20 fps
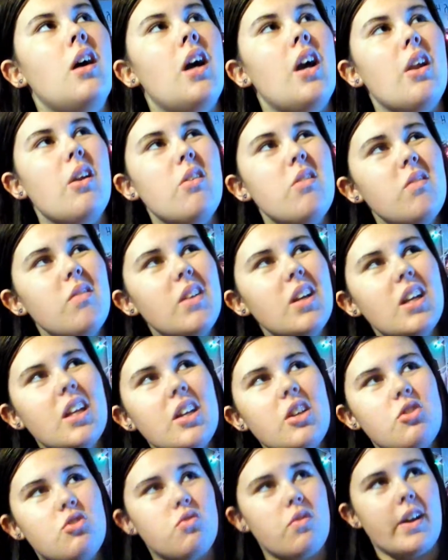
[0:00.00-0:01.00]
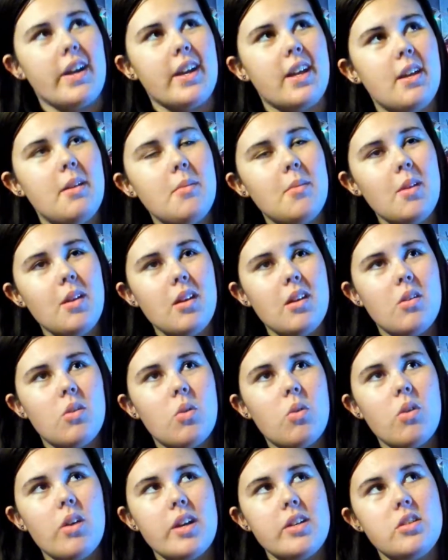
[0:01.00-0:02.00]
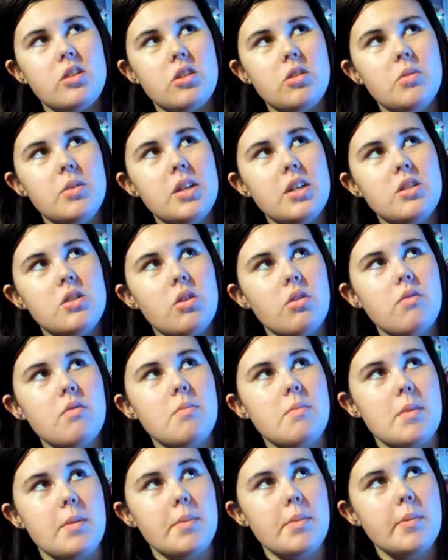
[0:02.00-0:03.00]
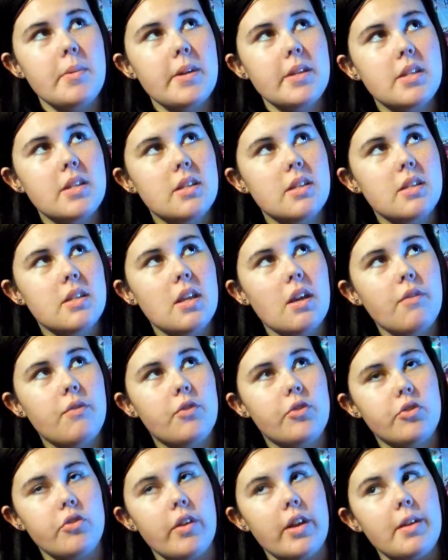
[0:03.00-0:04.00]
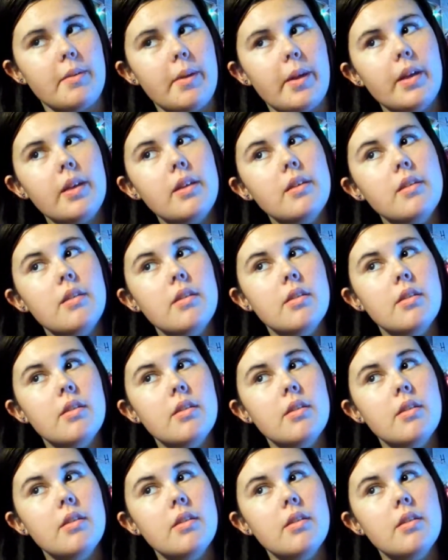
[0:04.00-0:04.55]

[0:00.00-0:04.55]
I don't really dream, or I do and I don't remember myself dreaming.